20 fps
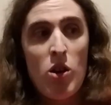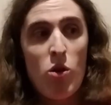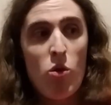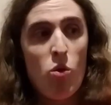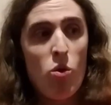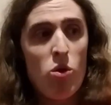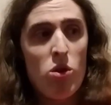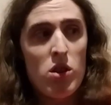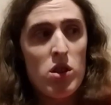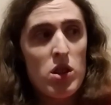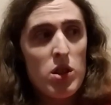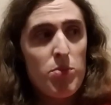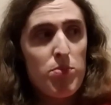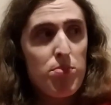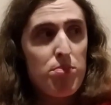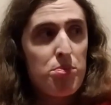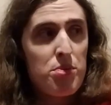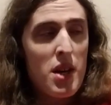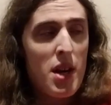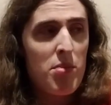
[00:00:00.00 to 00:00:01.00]
Or
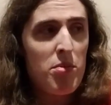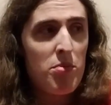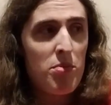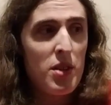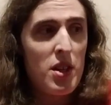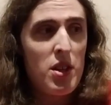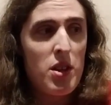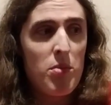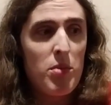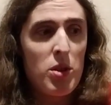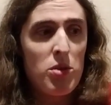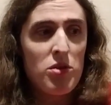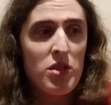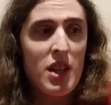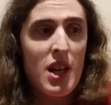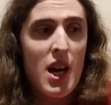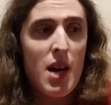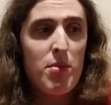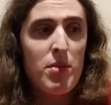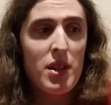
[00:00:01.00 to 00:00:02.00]
probably the most
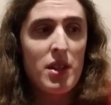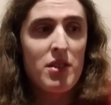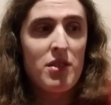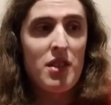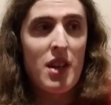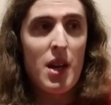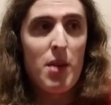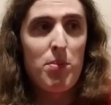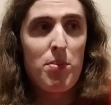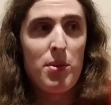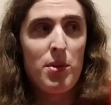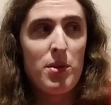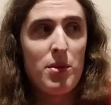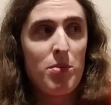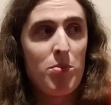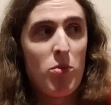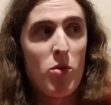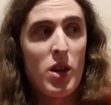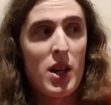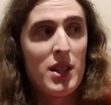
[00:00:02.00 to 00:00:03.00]
common
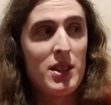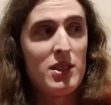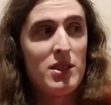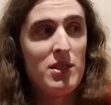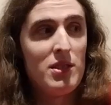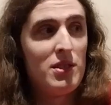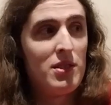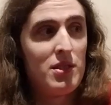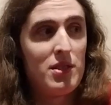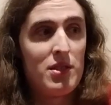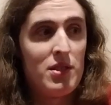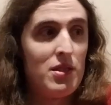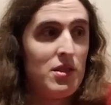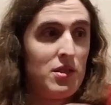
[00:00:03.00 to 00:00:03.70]
example was